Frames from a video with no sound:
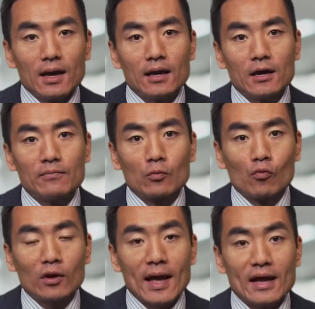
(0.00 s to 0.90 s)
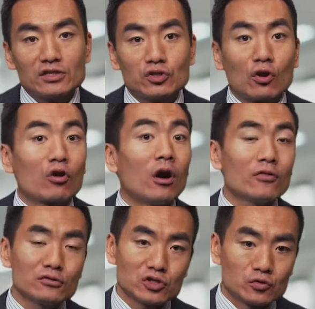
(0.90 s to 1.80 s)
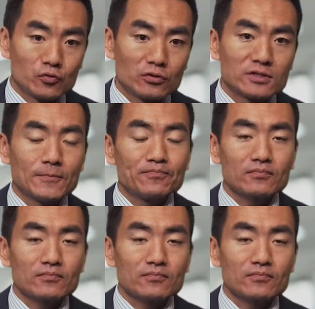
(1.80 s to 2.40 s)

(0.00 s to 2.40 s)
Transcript: Whereas there are other schools